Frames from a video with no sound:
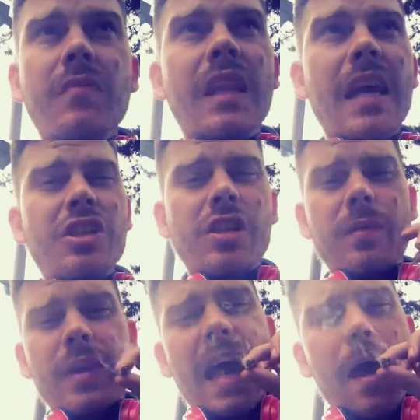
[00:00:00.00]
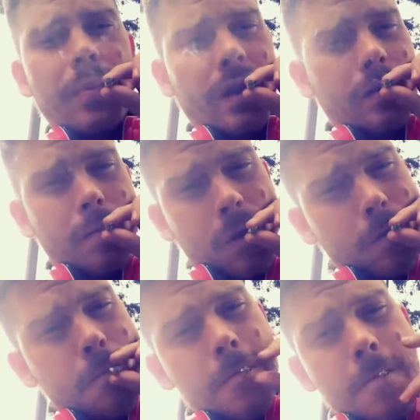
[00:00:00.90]
that shouldn't be happening
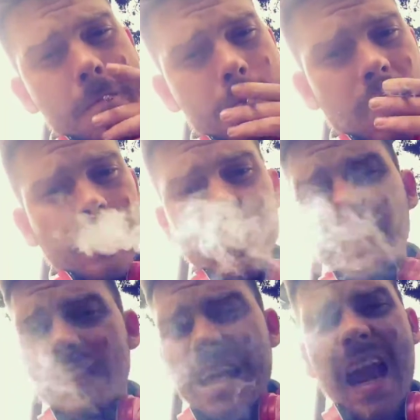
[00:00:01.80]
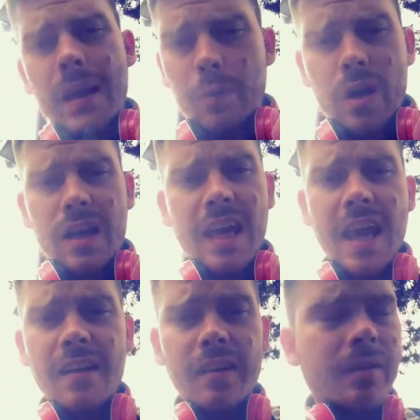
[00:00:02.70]
anywhere in
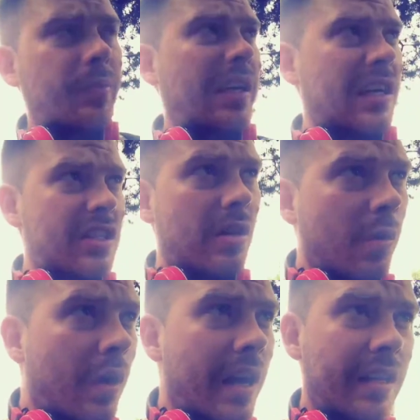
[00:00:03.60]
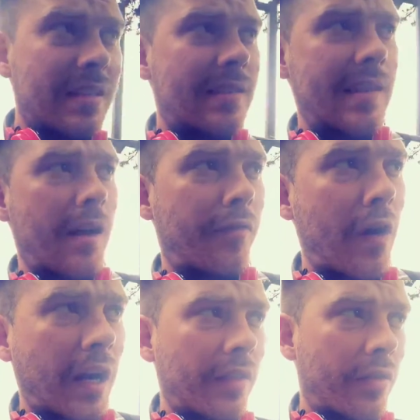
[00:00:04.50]
Canada. Because you know what? This is not a
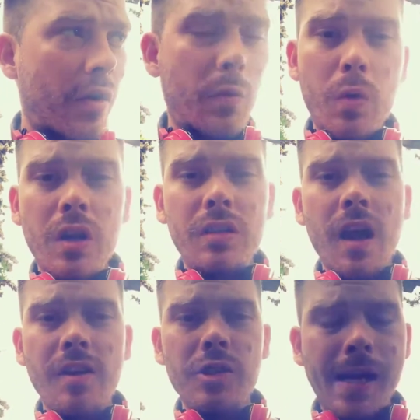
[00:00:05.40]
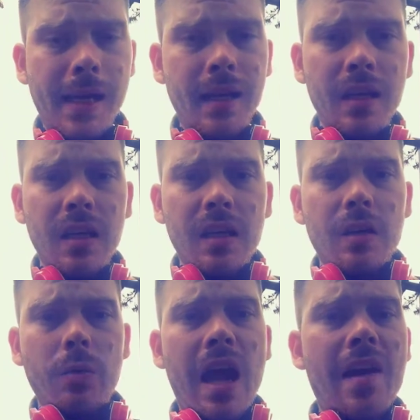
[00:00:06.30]
fucking third world country.
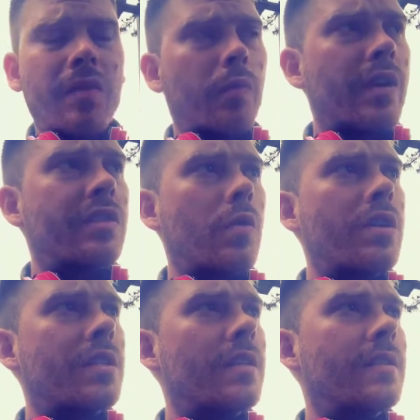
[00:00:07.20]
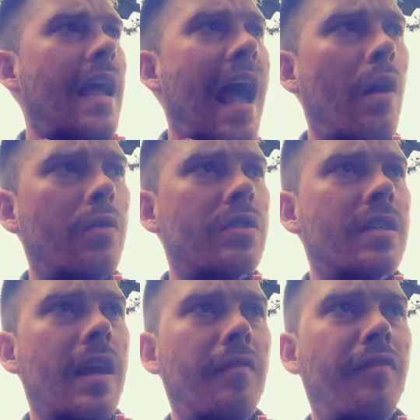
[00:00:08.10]
We have the resources to house
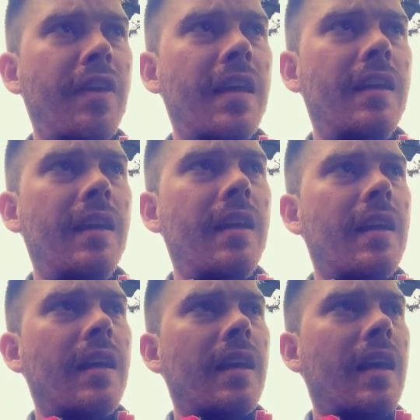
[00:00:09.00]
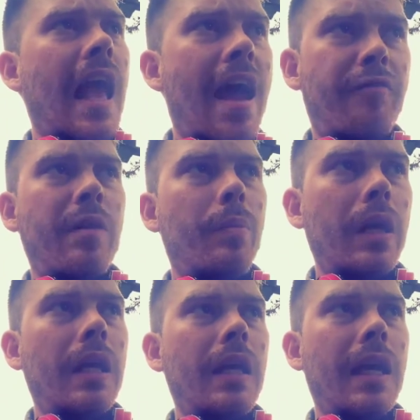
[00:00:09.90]
and feed
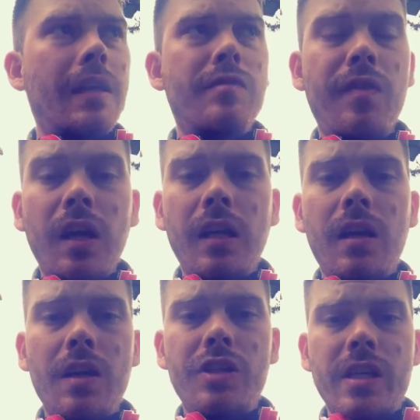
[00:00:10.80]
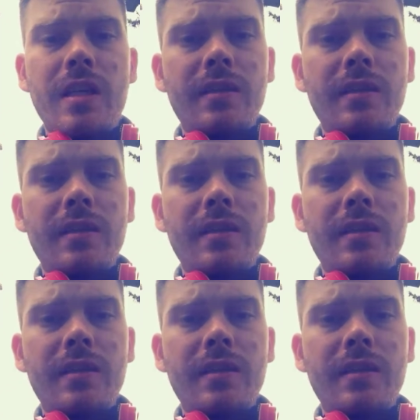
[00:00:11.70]
everybody in this fucking country.